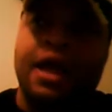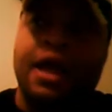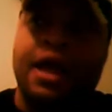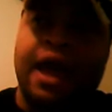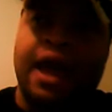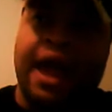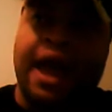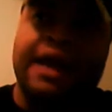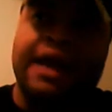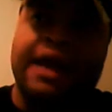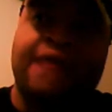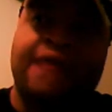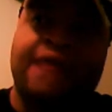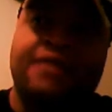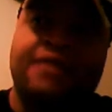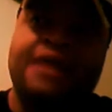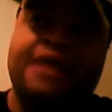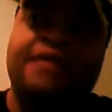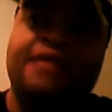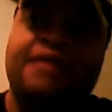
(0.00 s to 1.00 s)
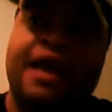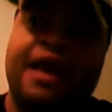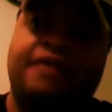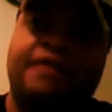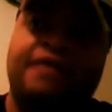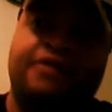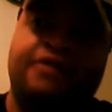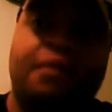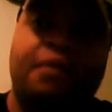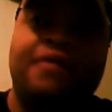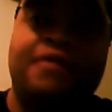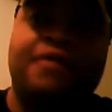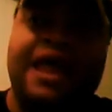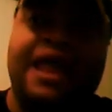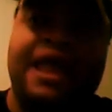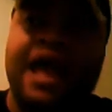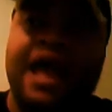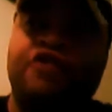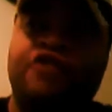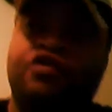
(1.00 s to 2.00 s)
And I think that some of that
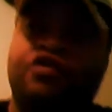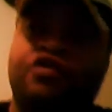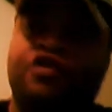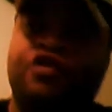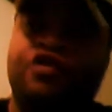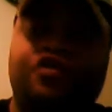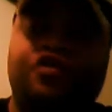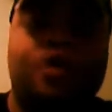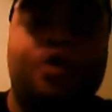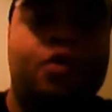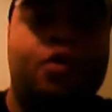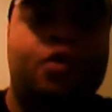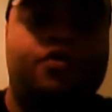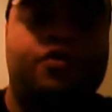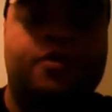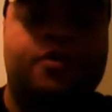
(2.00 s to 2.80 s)
actually showed during